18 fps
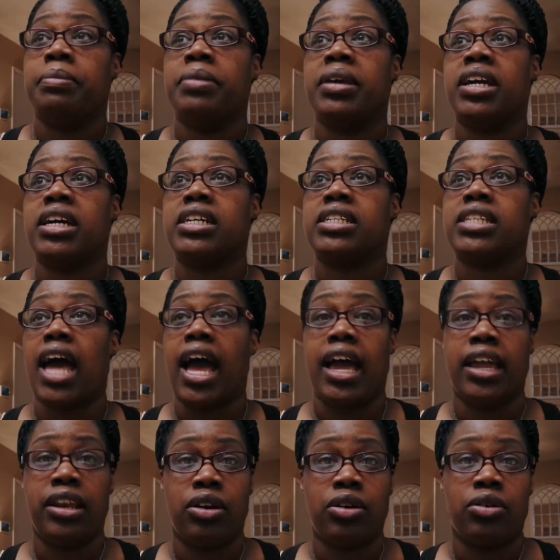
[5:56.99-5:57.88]
because
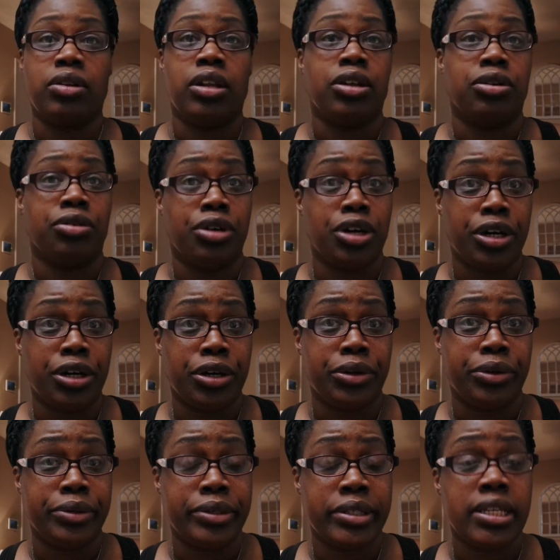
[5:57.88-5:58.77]
I know little
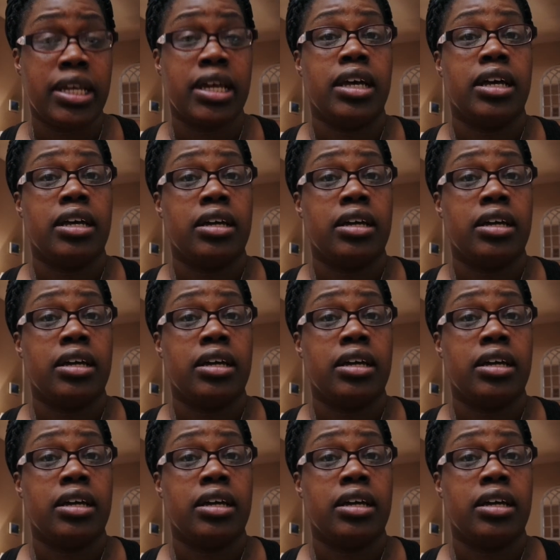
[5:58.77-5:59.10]
girls,